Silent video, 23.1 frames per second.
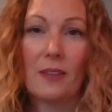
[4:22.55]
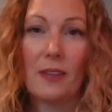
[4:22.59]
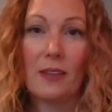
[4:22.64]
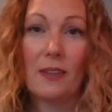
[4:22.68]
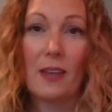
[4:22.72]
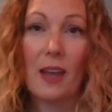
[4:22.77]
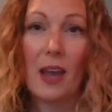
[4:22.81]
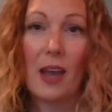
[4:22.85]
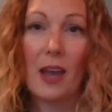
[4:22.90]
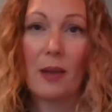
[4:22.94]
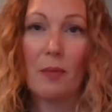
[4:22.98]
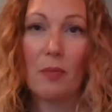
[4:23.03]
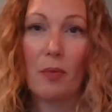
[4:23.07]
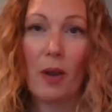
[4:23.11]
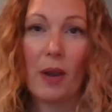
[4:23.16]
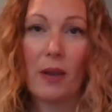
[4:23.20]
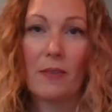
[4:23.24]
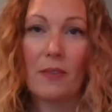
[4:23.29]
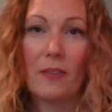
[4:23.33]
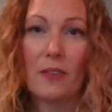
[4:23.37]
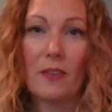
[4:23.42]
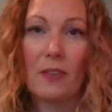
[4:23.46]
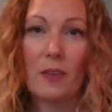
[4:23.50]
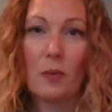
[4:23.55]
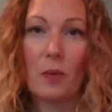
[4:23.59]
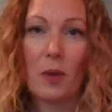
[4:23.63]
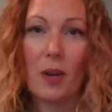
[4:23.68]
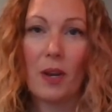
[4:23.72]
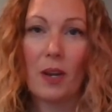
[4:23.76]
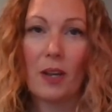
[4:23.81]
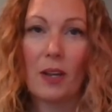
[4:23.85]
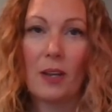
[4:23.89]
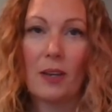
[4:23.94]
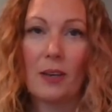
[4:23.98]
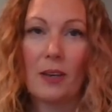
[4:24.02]
its high privacy
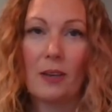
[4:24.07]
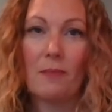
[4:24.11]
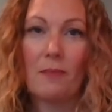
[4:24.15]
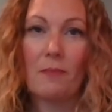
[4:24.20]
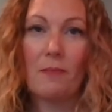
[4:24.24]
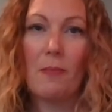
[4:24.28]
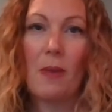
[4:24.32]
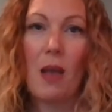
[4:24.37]
rating.